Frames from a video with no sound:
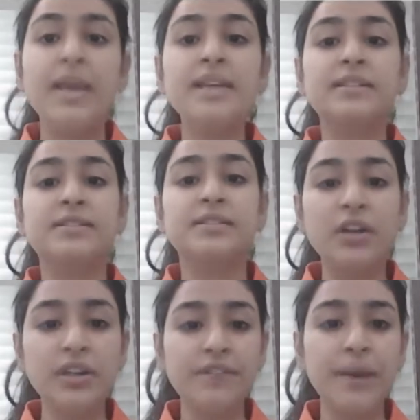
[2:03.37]
He is a
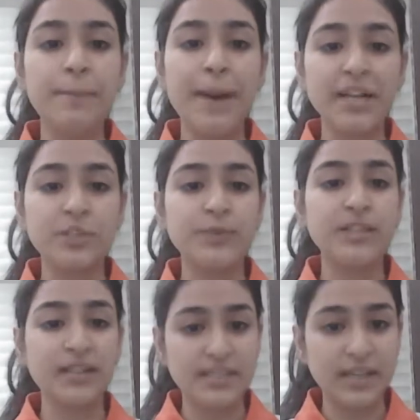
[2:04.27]
certified
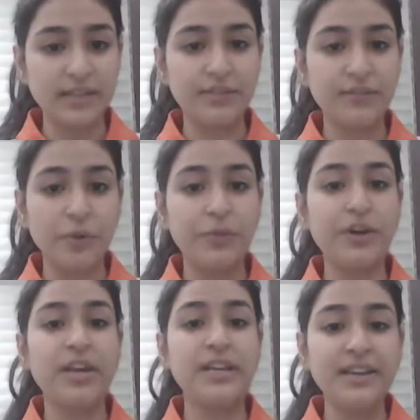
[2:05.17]
management consultant from
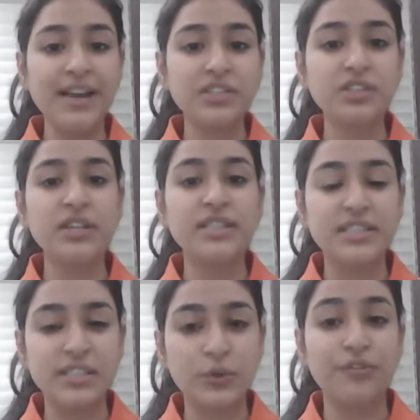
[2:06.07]
the International
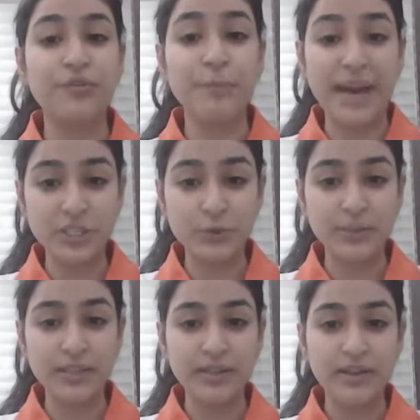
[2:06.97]
Institute of
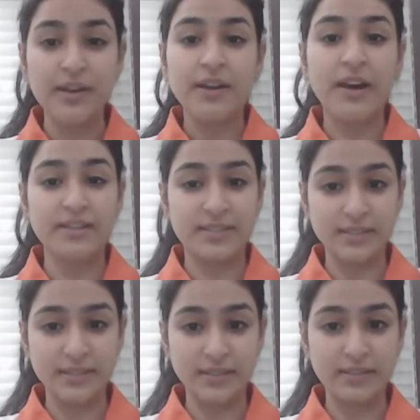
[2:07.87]
Management
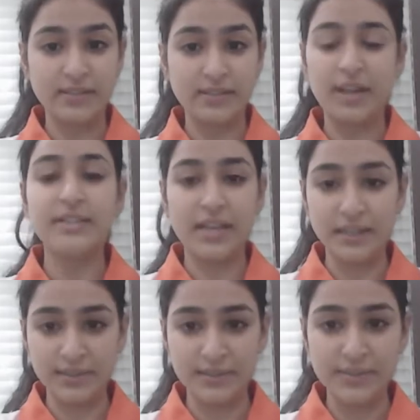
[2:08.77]
Consultants.
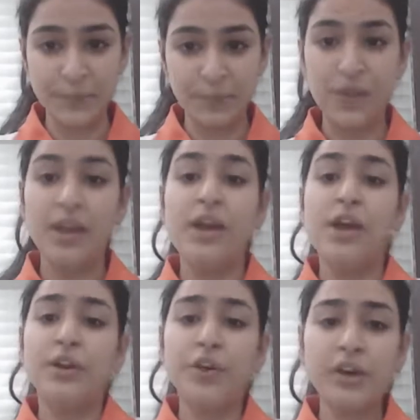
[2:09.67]
Consultants.
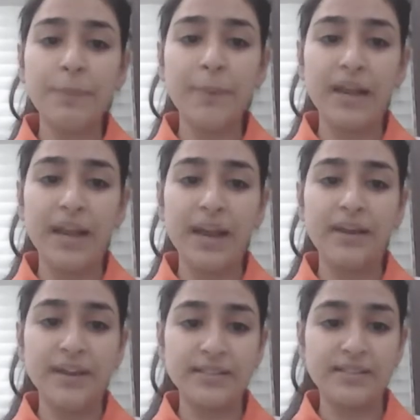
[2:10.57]
Dr.
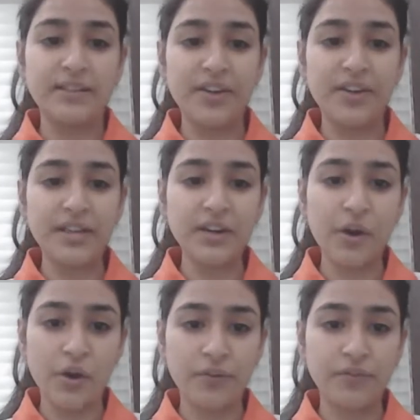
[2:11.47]
Pillai is the director
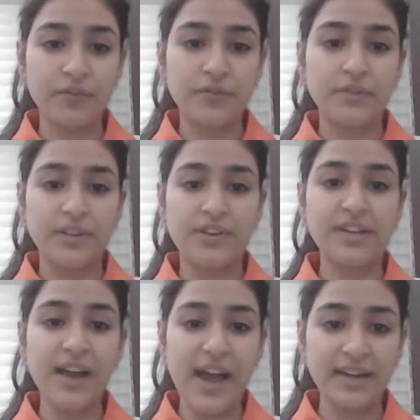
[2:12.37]
of
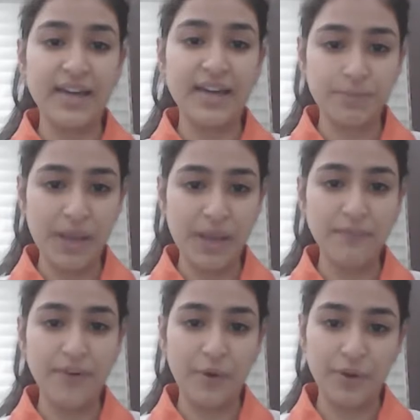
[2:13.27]
director at
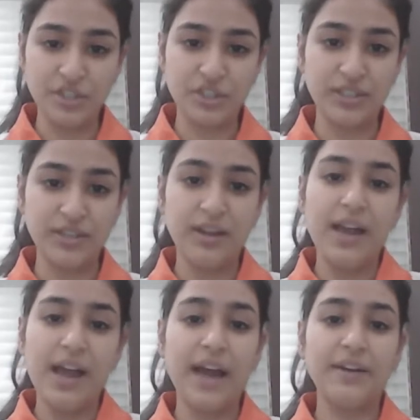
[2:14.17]
SPM Foundations
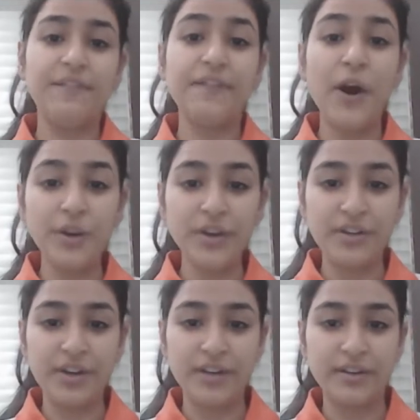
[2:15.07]
and founder
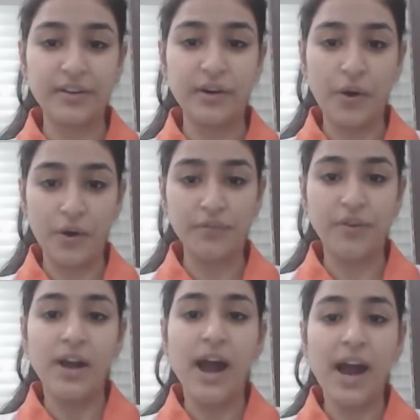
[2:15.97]
director of
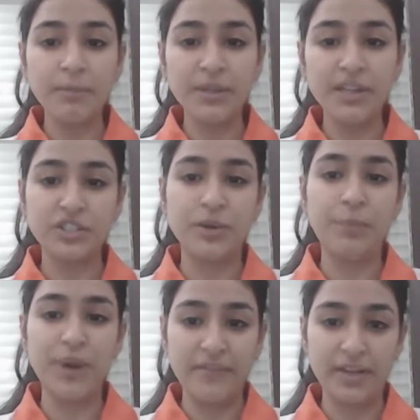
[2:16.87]
Atmadarshan
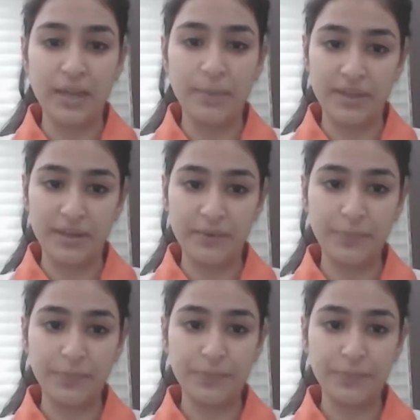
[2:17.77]
Private Limited